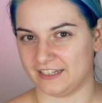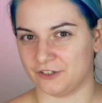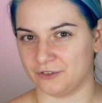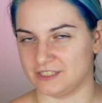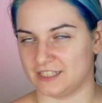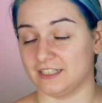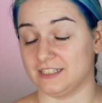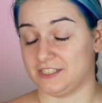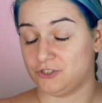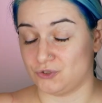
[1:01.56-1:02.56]
I know is that
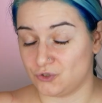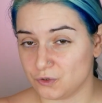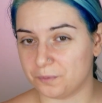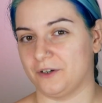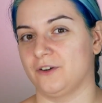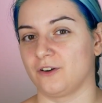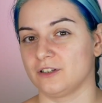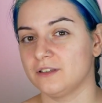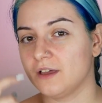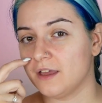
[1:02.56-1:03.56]
it's super
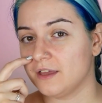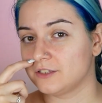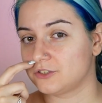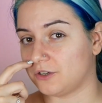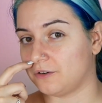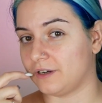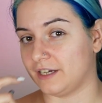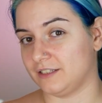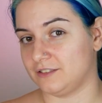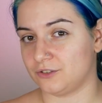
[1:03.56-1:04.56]
old, so
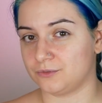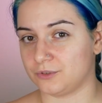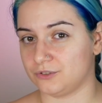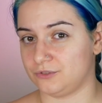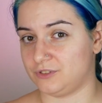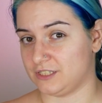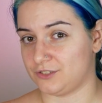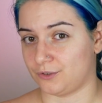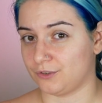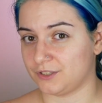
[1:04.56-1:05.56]
I don't want to
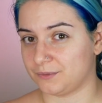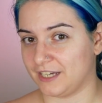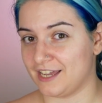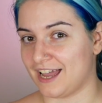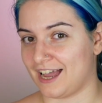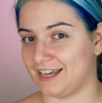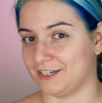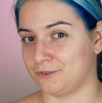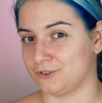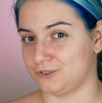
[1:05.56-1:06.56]
just throw it away.
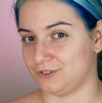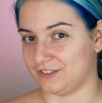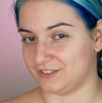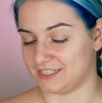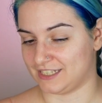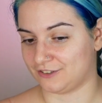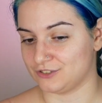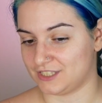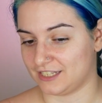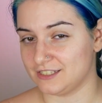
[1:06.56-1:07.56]
I want to give it a
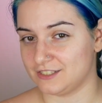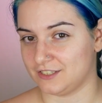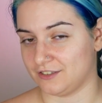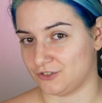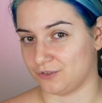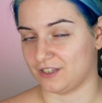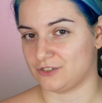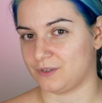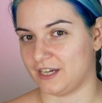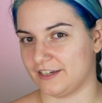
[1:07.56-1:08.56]
second chance, so
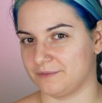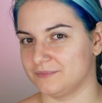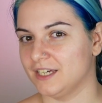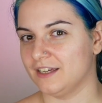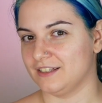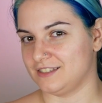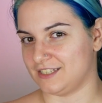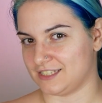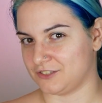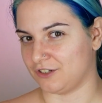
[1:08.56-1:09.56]
that's why I'm
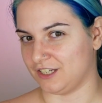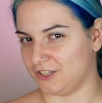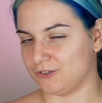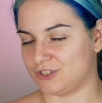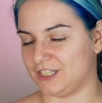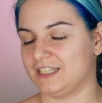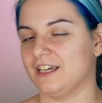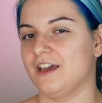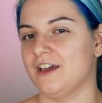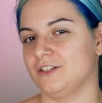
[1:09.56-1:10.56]
just gonna use it
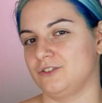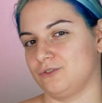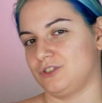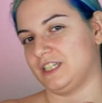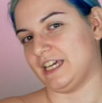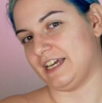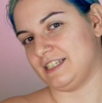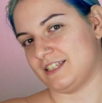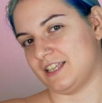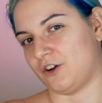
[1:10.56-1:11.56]
to
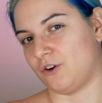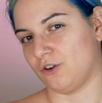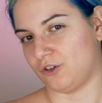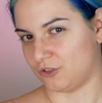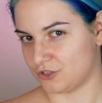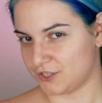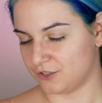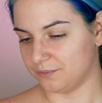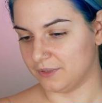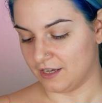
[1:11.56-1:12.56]
sketch the whole
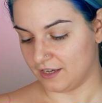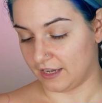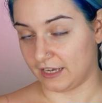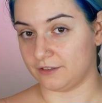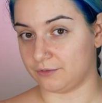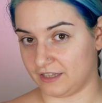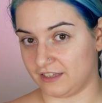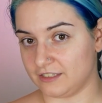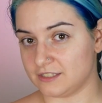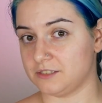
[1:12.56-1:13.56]
costume. And with
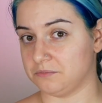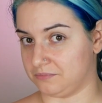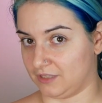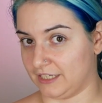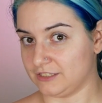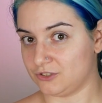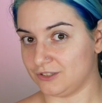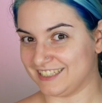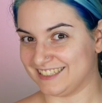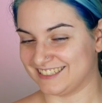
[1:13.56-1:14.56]
this, let's do
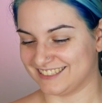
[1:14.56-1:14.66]
it!